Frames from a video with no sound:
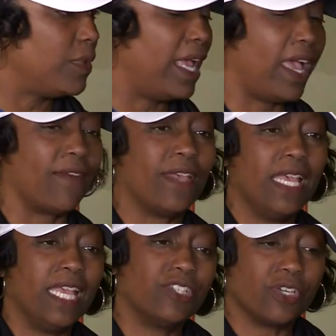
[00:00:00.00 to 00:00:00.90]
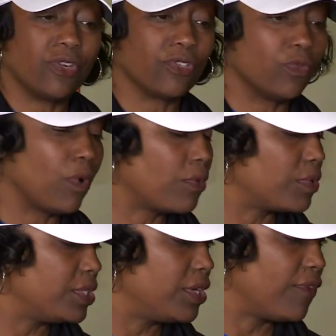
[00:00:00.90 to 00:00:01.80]
We have engineers who work
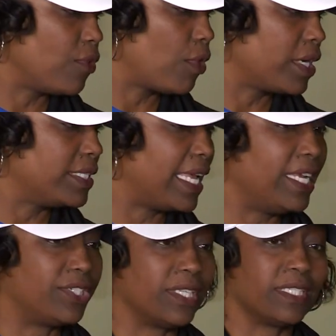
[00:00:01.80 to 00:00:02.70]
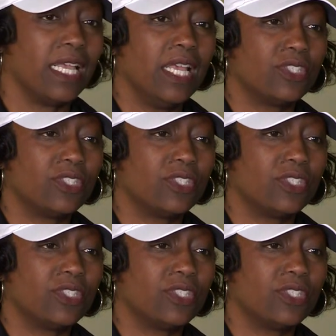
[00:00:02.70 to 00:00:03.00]
with different organizations,